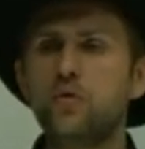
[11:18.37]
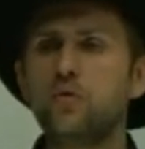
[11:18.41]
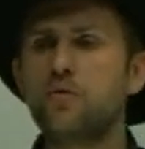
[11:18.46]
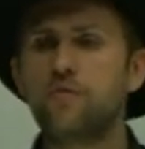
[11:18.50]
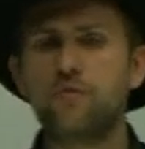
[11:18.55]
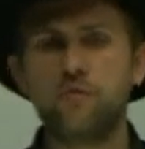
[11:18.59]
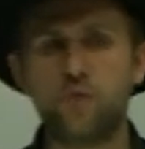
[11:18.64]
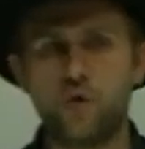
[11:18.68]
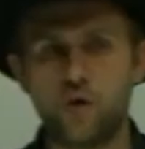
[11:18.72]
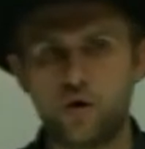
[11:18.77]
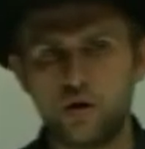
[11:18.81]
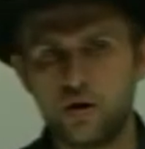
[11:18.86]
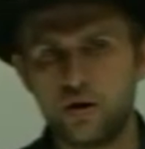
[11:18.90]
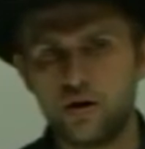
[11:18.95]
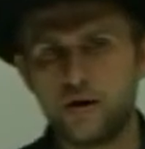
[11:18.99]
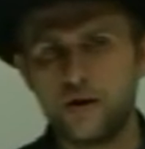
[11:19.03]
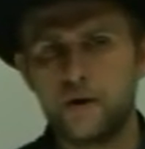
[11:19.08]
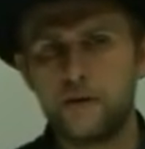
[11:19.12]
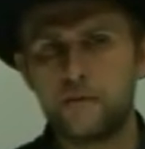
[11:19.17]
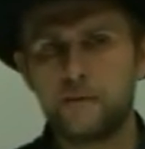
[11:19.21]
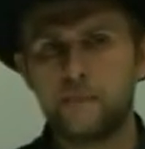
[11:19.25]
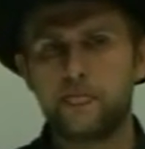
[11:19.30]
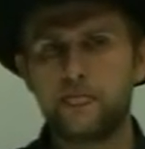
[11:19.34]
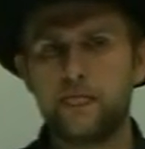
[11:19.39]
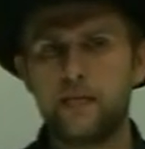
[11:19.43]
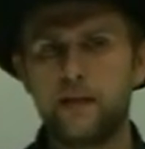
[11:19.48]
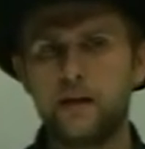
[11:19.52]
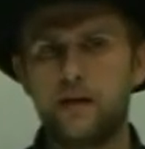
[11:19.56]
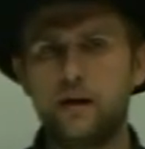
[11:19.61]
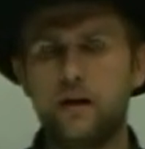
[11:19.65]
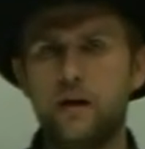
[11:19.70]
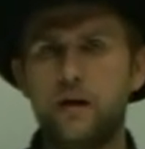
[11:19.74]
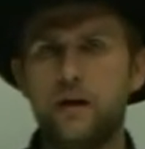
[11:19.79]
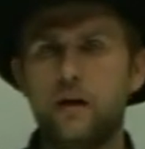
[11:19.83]
They say look for.
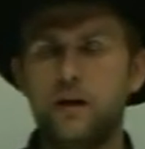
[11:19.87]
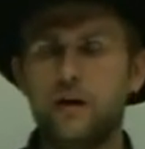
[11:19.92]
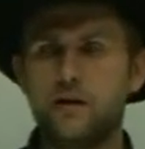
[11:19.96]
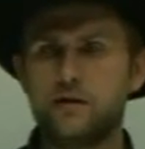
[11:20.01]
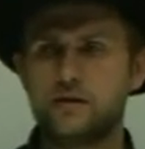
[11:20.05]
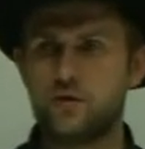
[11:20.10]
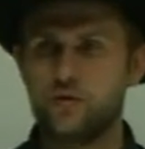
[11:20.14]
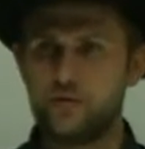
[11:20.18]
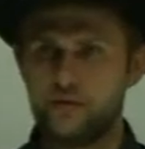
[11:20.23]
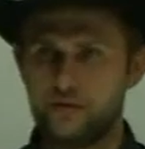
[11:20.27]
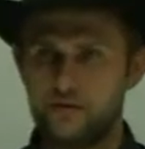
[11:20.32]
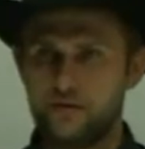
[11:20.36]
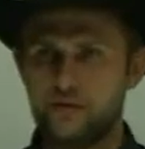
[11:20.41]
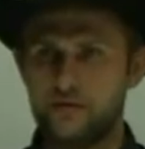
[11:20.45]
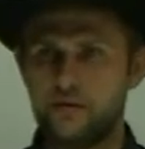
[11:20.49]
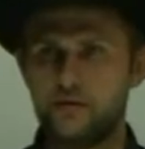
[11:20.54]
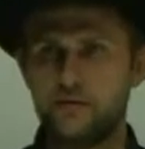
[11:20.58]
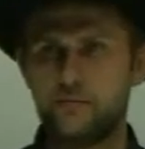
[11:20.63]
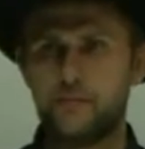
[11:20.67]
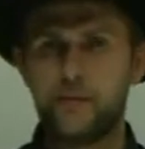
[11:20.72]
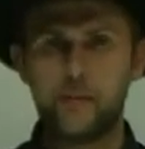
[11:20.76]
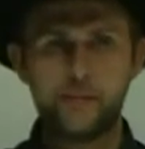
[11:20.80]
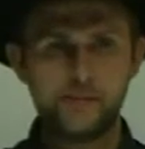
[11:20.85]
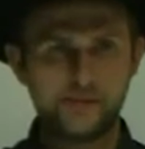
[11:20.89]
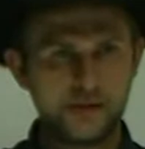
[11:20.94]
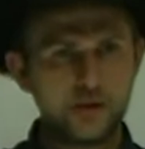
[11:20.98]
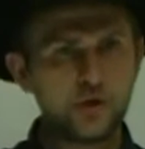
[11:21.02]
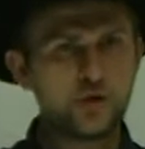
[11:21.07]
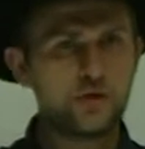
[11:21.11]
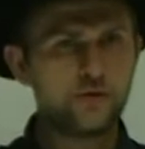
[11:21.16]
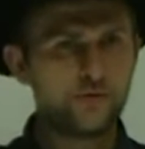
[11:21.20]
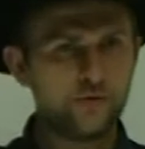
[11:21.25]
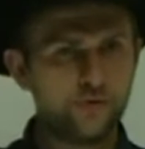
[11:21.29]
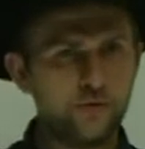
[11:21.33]

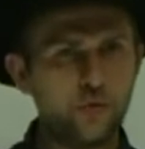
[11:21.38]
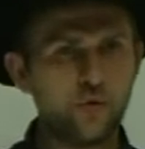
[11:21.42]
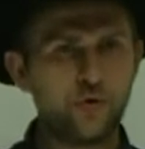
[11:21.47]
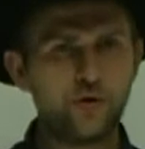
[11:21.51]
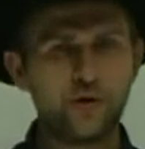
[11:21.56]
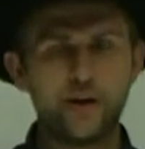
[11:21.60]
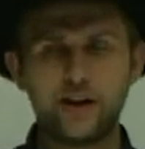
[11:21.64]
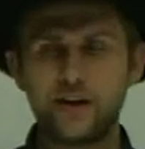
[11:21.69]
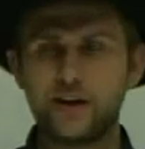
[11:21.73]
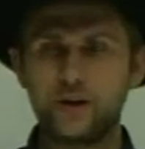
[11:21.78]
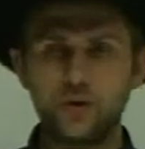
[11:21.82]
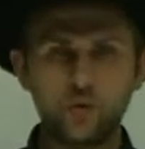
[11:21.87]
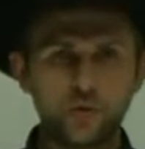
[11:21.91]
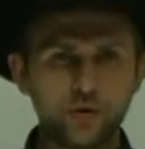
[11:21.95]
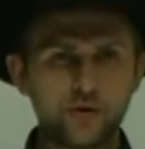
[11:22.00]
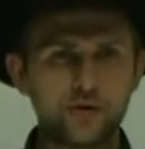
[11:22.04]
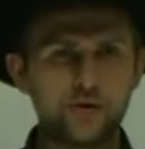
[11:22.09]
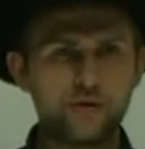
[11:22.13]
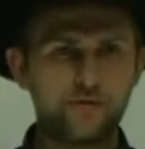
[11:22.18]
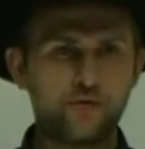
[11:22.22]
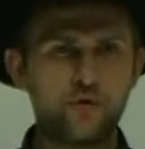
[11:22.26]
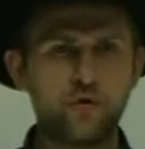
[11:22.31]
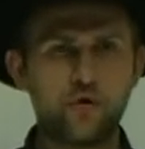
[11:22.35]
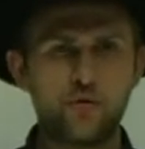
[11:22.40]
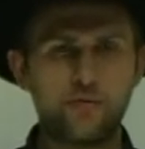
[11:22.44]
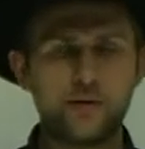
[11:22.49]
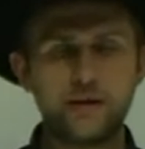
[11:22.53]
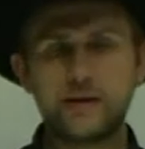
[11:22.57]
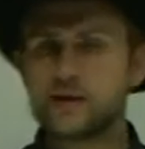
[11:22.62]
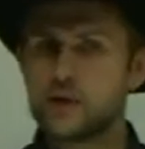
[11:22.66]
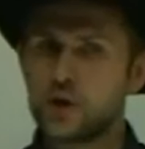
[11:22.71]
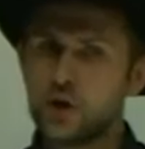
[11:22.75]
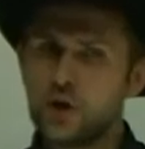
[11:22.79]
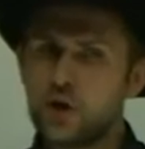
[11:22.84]
Preposition for and look
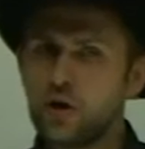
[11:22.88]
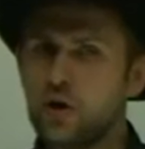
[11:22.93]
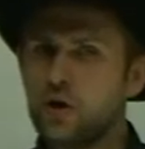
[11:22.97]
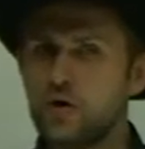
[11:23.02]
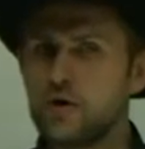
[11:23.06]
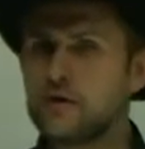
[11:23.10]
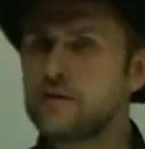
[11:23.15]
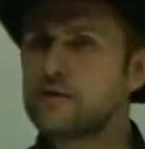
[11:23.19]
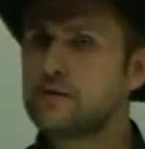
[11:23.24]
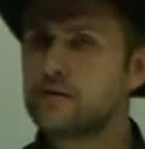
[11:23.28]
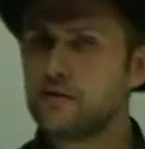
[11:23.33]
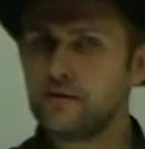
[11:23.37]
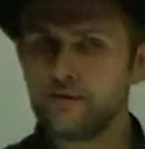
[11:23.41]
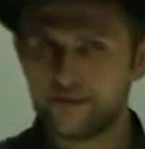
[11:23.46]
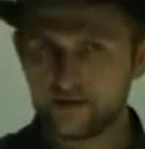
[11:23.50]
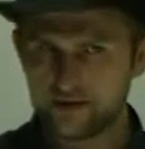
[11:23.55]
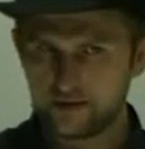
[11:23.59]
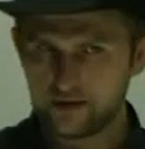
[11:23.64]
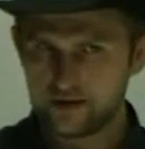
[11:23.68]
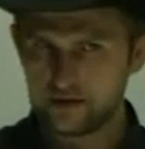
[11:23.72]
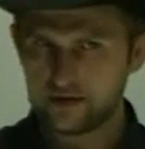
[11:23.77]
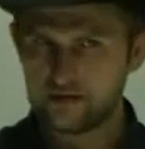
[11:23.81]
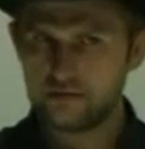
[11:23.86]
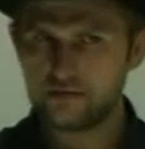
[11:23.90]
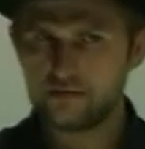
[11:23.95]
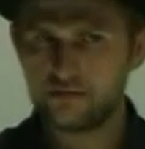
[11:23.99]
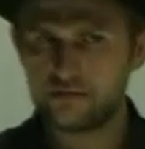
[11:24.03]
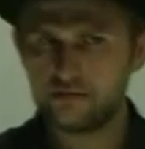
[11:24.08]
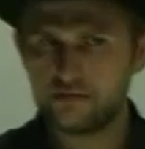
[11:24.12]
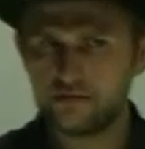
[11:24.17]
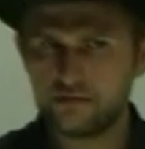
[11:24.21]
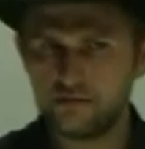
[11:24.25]
verb, and I say no, it's different.